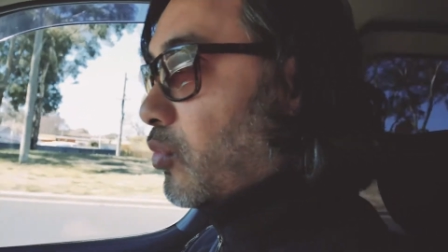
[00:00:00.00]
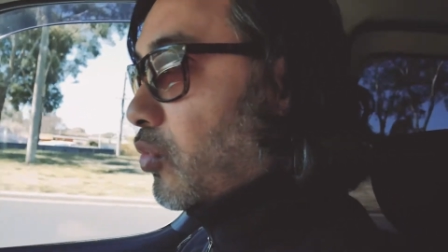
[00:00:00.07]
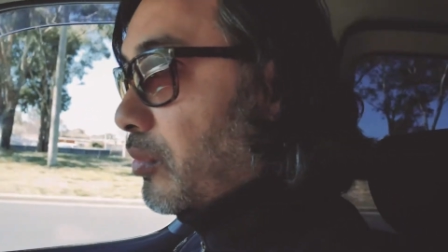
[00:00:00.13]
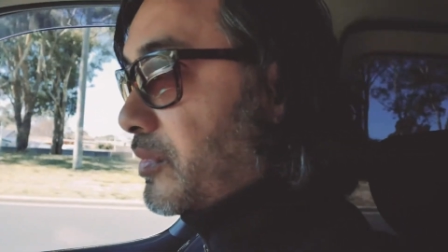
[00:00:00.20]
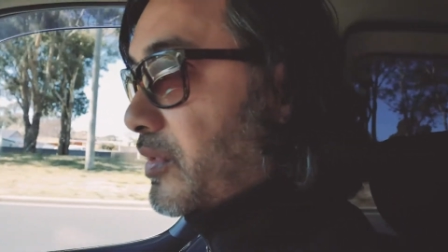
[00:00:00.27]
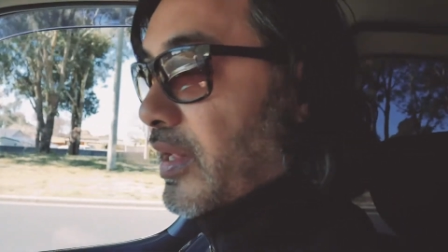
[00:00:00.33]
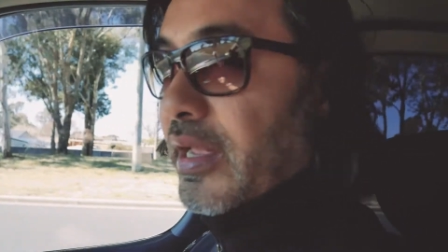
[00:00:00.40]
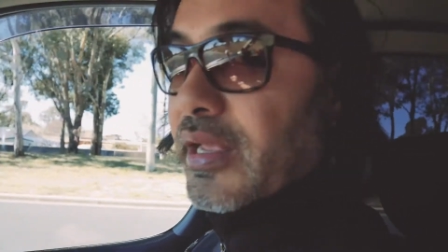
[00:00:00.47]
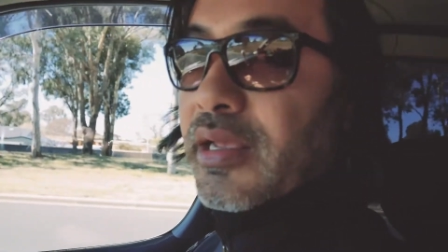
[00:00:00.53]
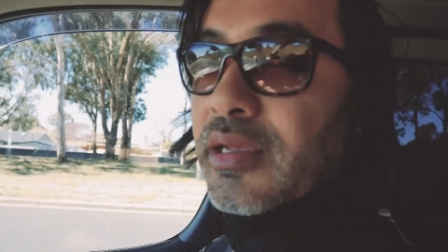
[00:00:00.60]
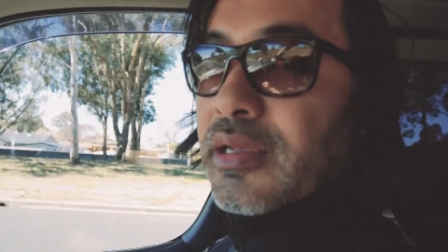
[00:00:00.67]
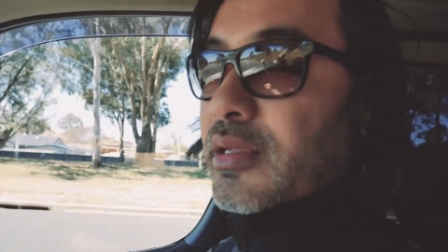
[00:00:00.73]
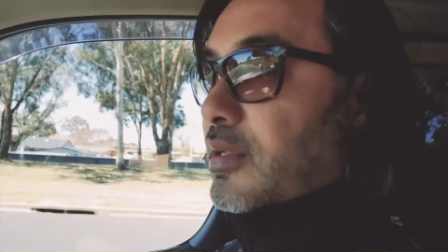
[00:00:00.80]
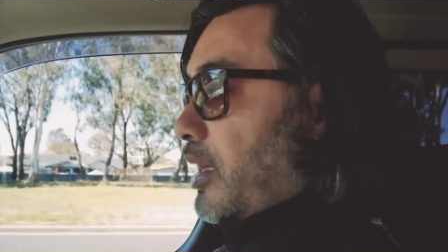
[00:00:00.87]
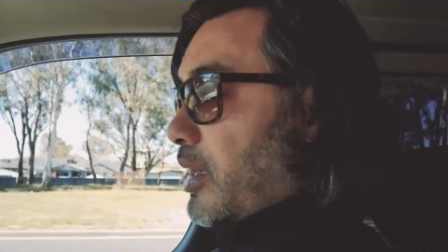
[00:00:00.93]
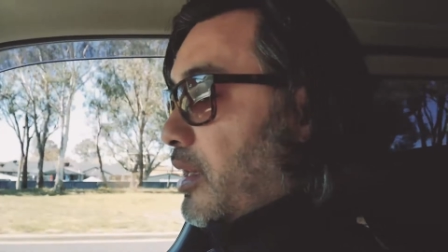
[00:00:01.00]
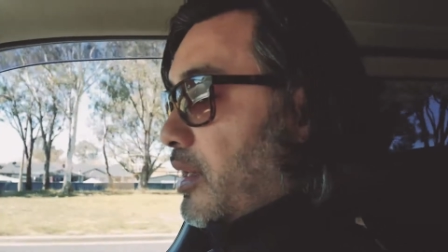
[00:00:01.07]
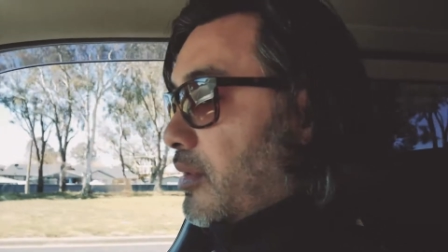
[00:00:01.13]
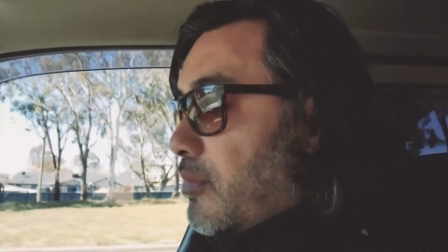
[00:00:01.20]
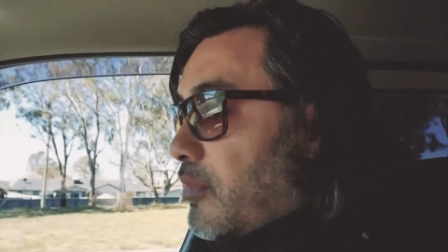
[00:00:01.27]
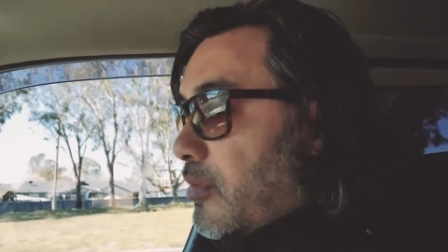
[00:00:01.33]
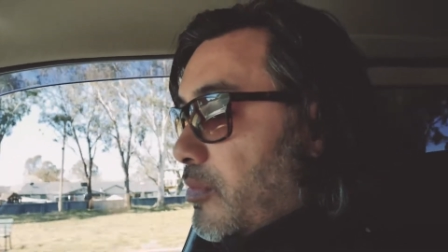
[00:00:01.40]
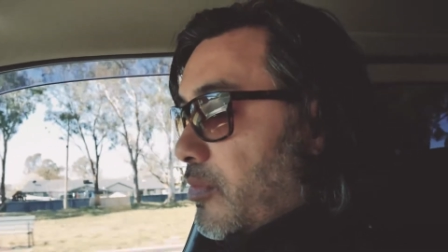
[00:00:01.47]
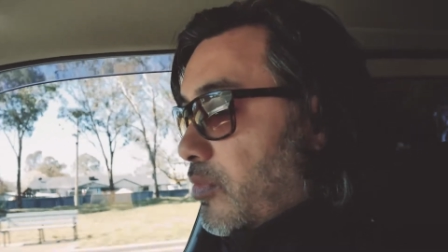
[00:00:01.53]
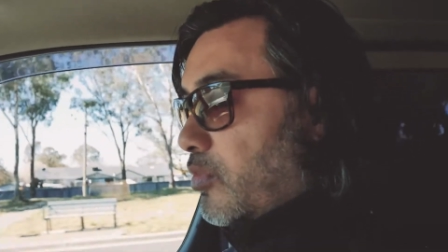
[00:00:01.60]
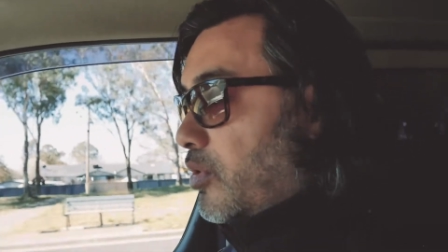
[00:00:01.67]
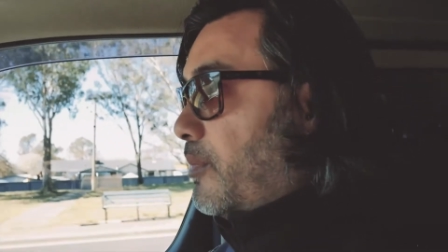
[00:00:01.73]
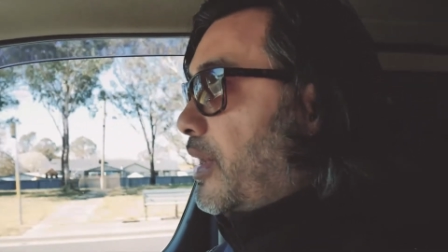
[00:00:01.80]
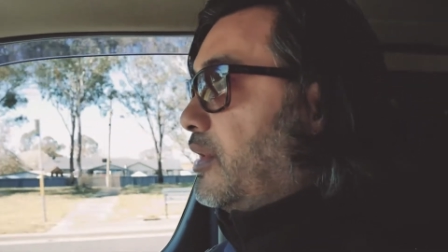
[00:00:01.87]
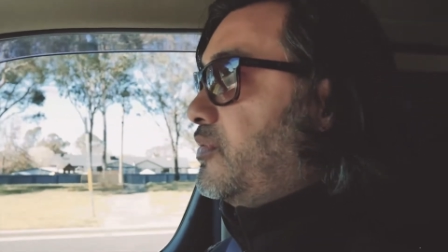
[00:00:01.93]
warm today. And what
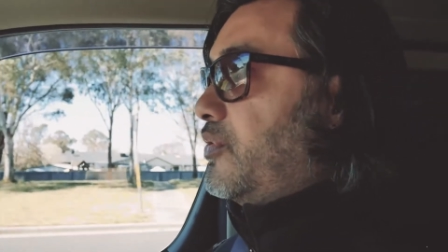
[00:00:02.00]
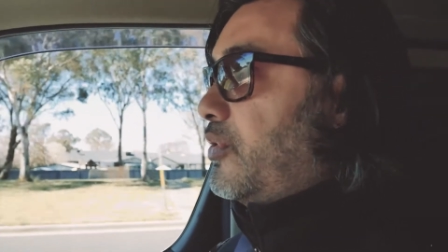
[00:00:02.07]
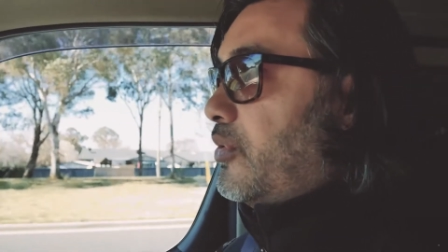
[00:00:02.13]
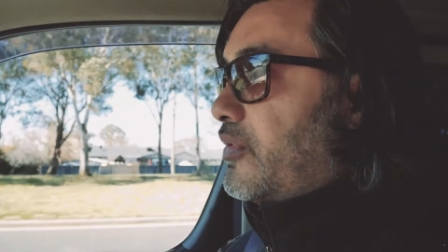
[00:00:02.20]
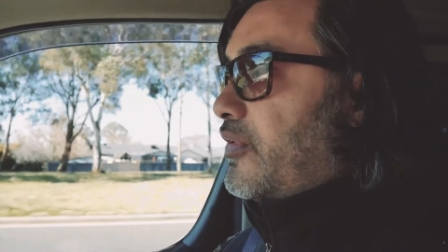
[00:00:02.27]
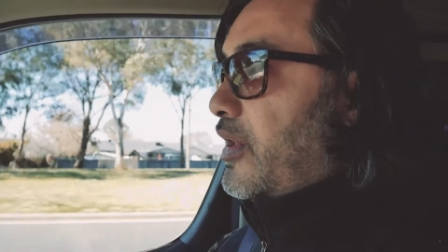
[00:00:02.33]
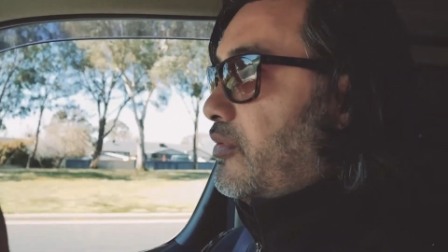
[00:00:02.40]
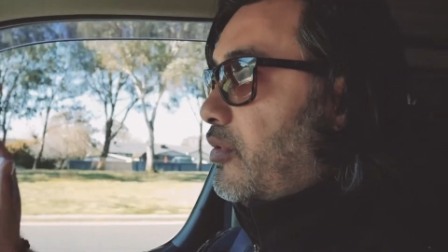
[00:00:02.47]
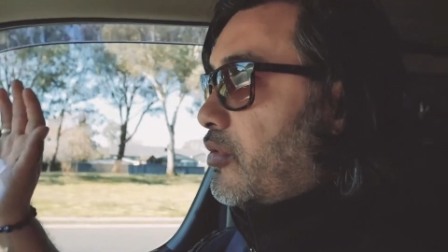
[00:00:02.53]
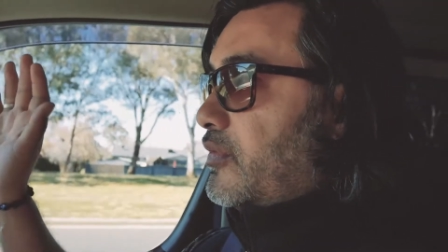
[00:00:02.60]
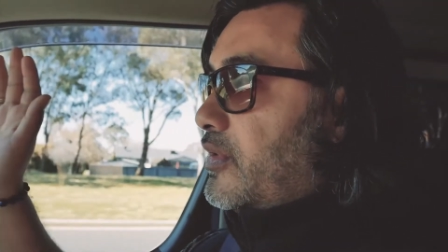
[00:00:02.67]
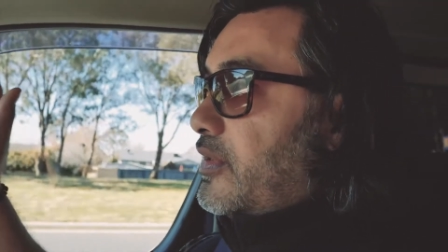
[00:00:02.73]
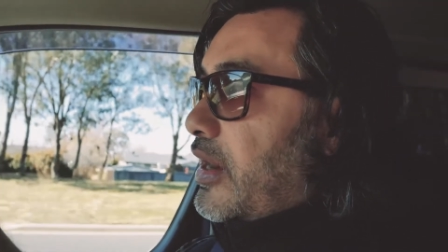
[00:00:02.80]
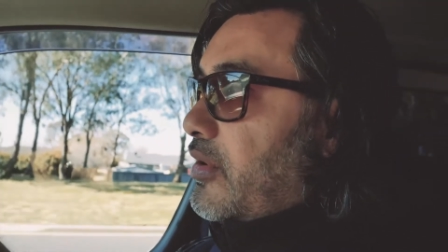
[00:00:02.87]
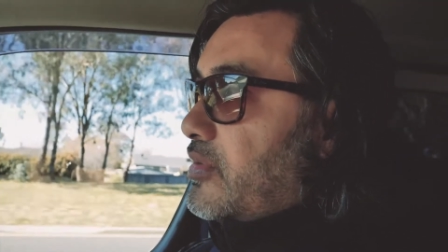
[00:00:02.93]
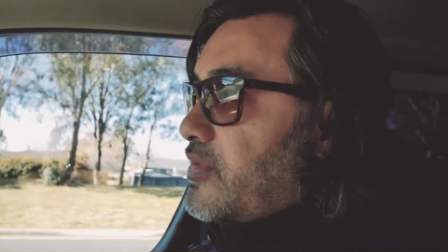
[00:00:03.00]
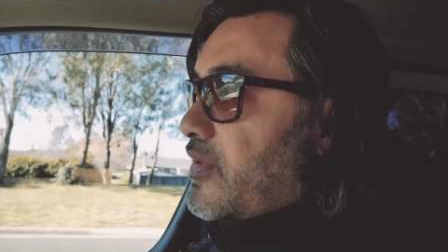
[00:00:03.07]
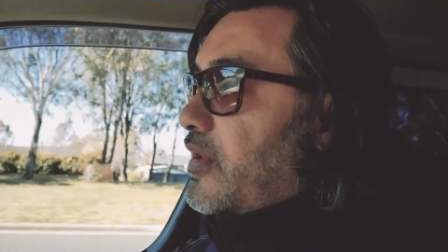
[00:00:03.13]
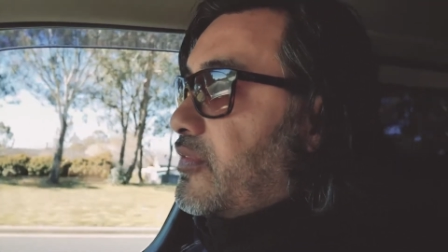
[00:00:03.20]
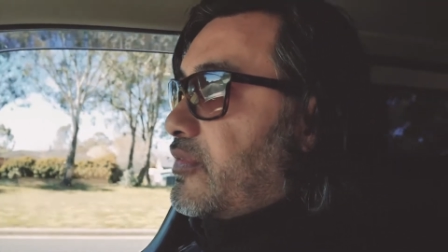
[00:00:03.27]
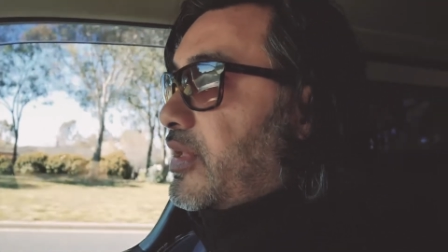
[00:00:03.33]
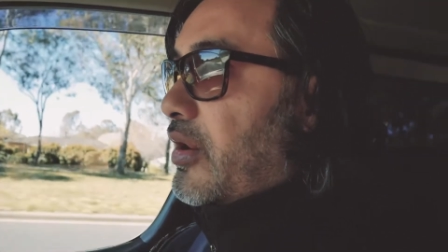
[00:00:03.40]
we're about to do is head over to Darren's house.